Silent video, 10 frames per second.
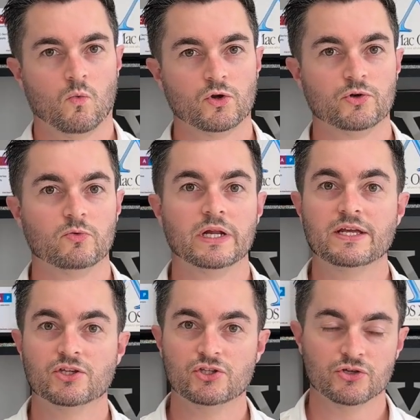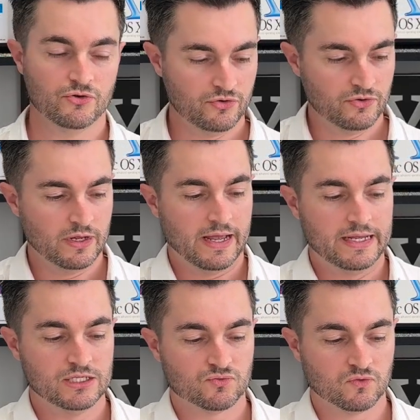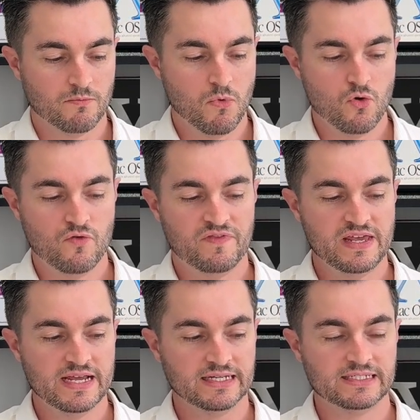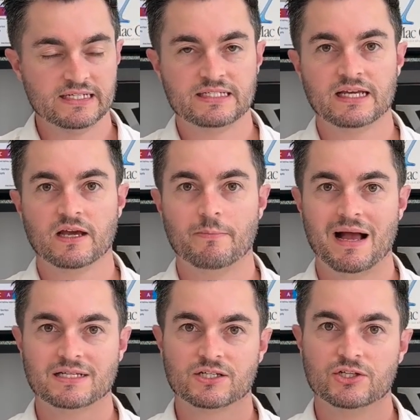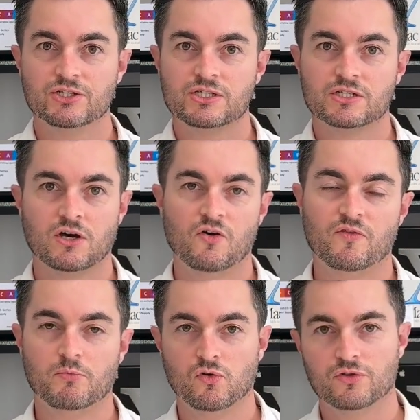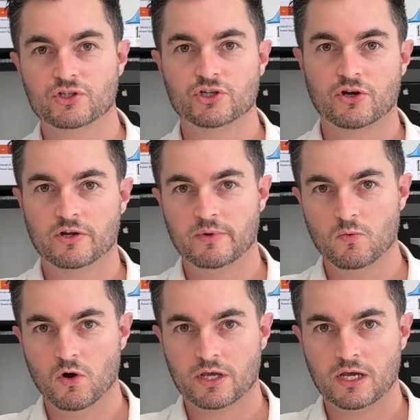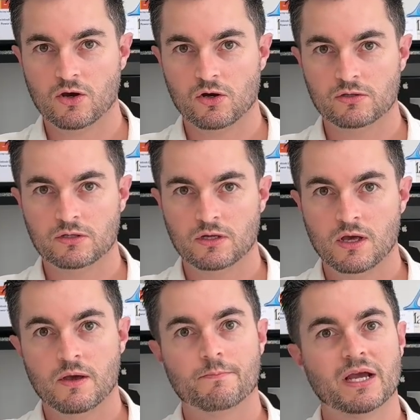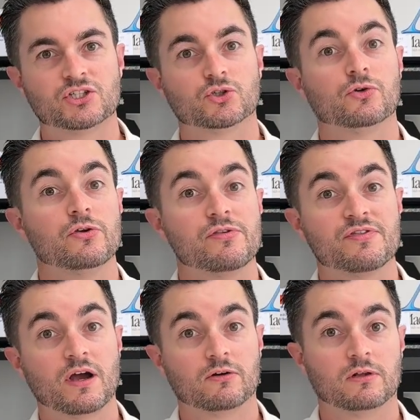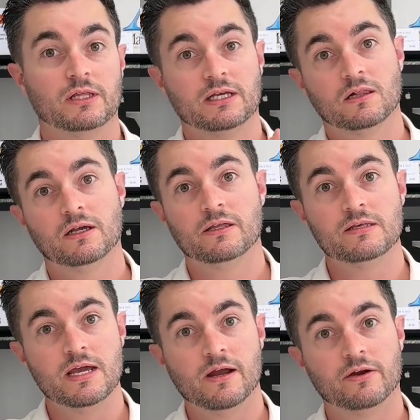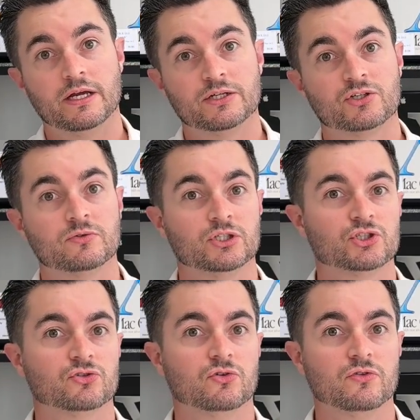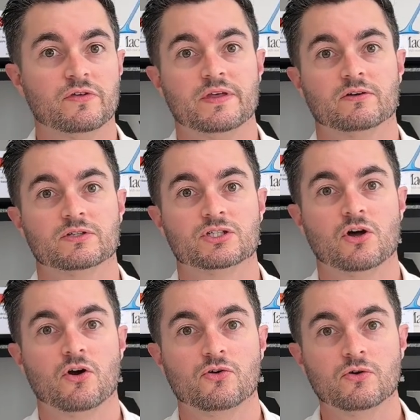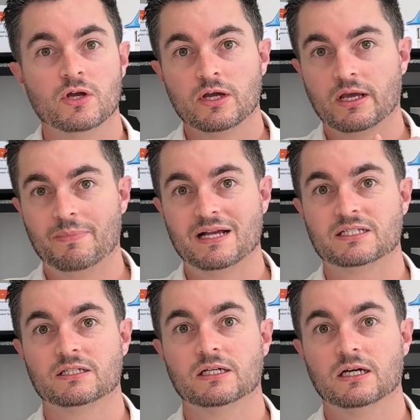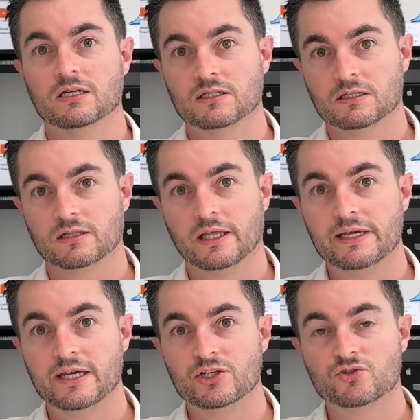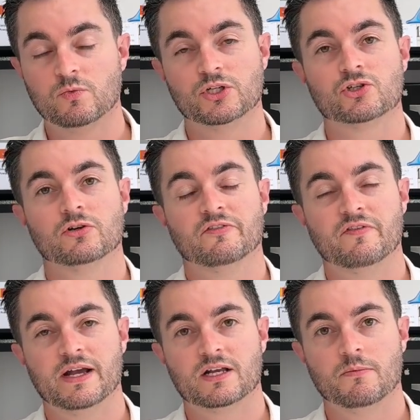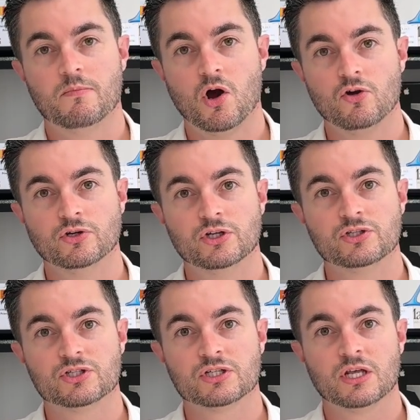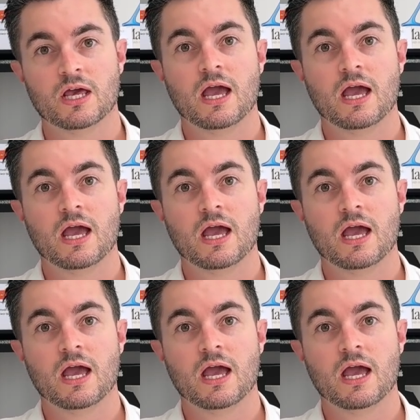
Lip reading: What you will need to do is remove the existing capacitors off a board that you're going to be working on. Make sure you thoroughly clean the area to ensure that there is no capacitor leakage, which could affect components.